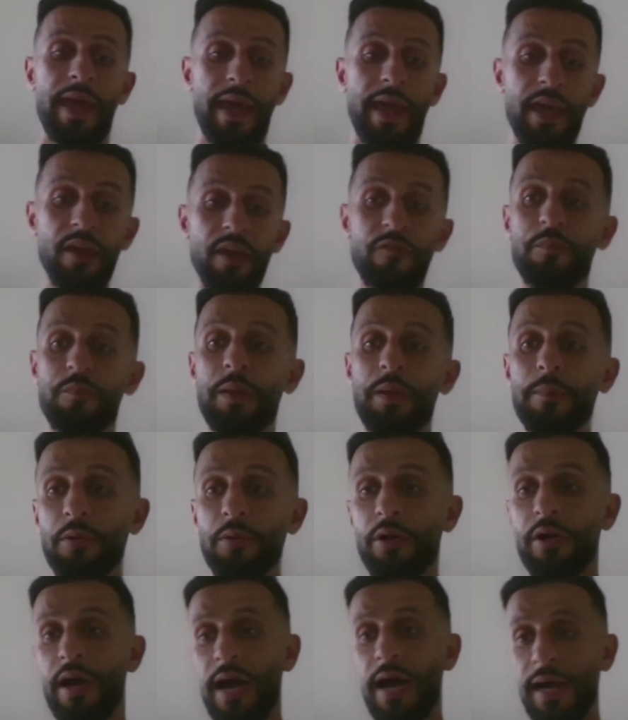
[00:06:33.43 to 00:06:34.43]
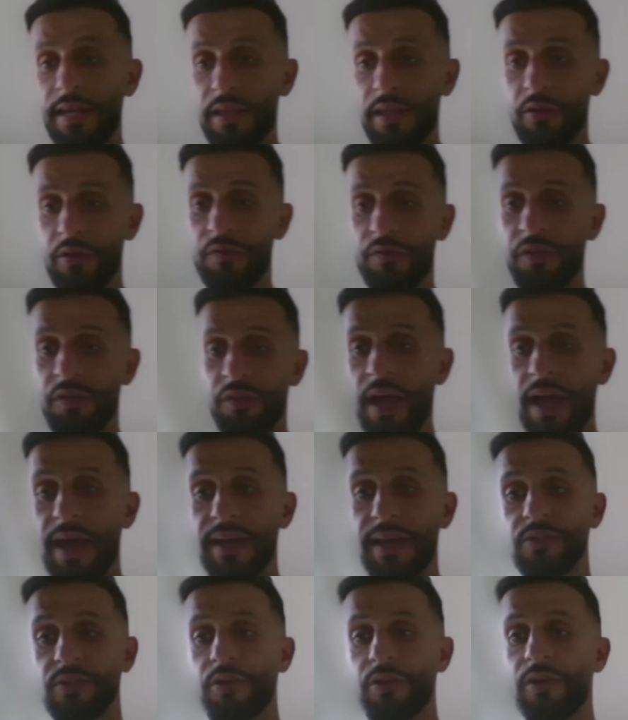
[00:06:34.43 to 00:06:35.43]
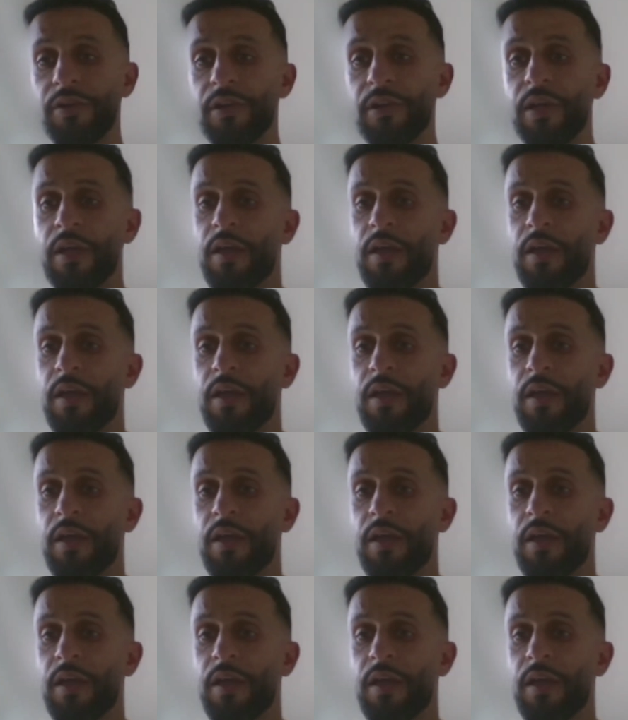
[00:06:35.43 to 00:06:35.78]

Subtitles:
If people are hiding their flags or